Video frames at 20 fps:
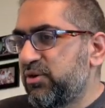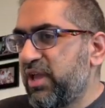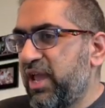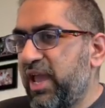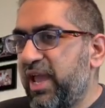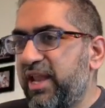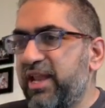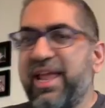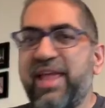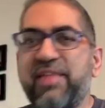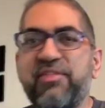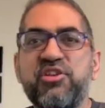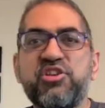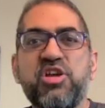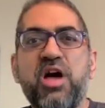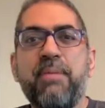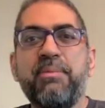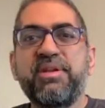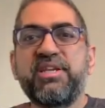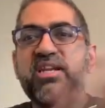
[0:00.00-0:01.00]
Okay, and again, the
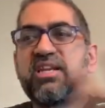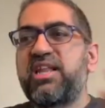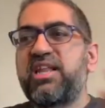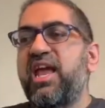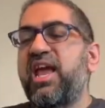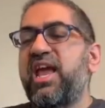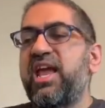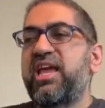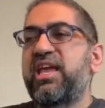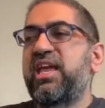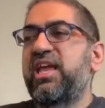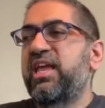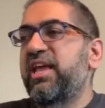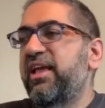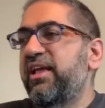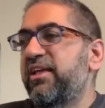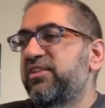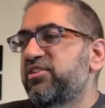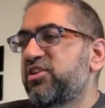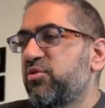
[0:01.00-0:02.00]
topic today
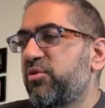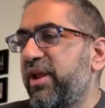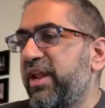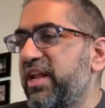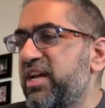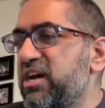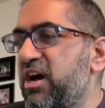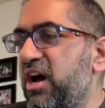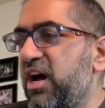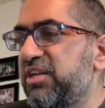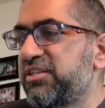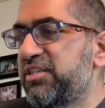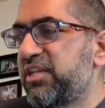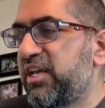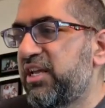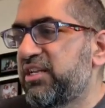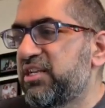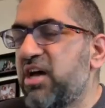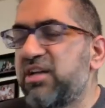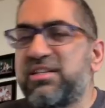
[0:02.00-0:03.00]
is creating content.